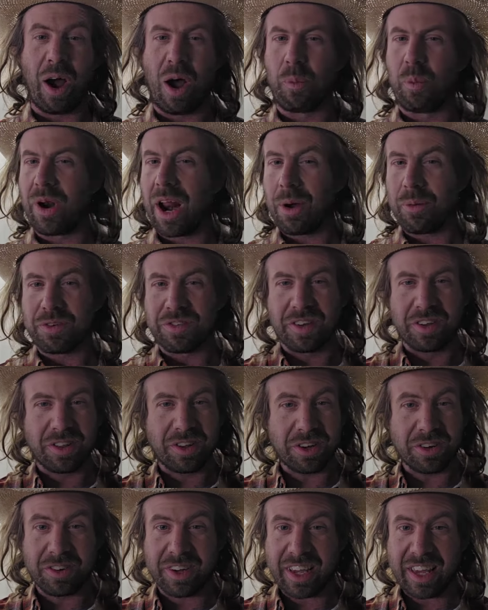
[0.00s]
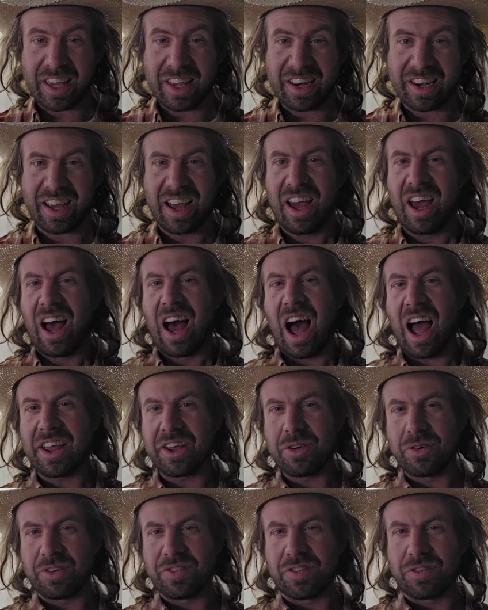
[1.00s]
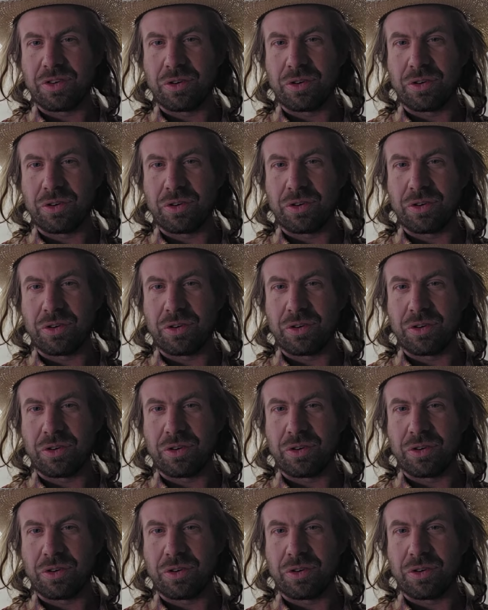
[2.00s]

When I was a little kid, I used